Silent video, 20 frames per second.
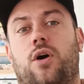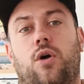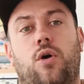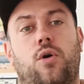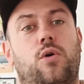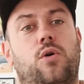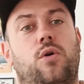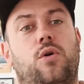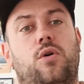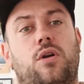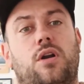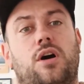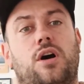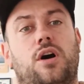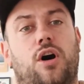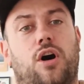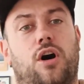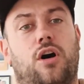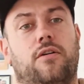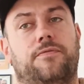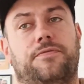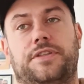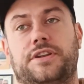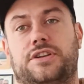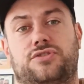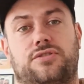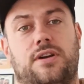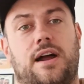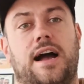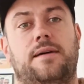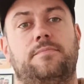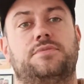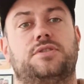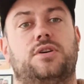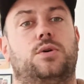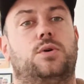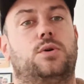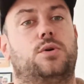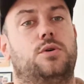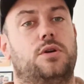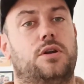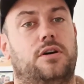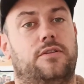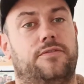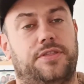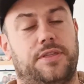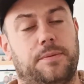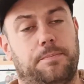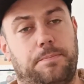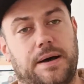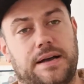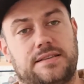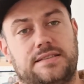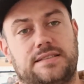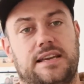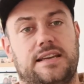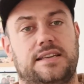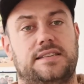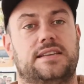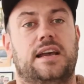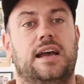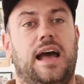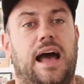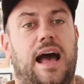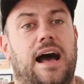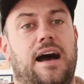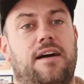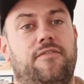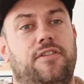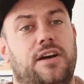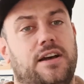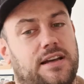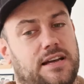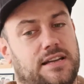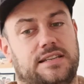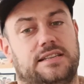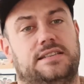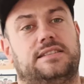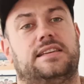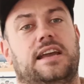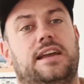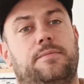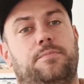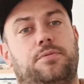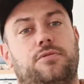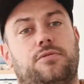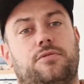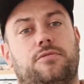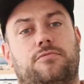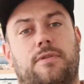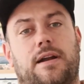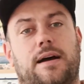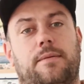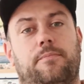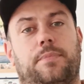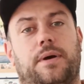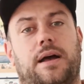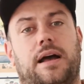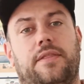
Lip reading: All of the trams, all of the buses have a disabled ramp,